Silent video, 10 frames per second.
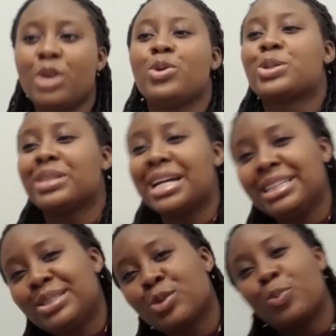which will now
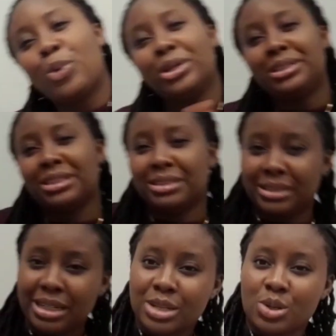lead to purging.
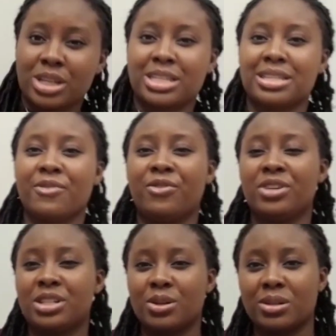So it is a
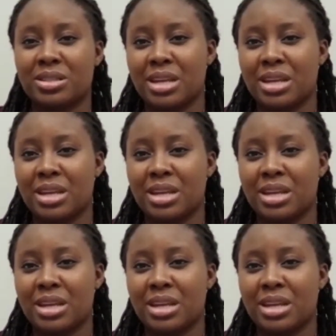vicious